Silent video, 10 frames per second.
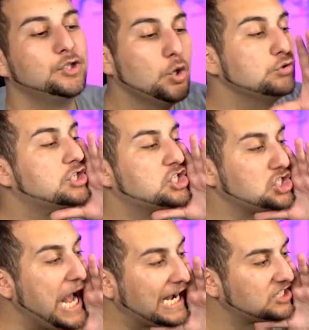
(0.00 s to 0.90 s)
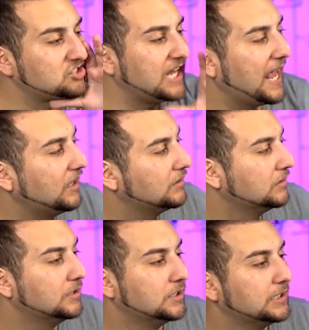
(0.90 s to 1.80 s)
You suck,
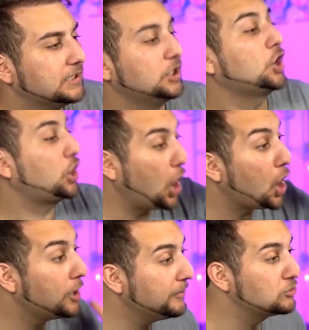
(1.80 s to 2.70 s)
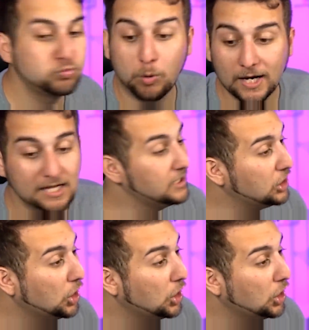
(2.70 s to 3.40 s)
Cell! You're garbage! What are you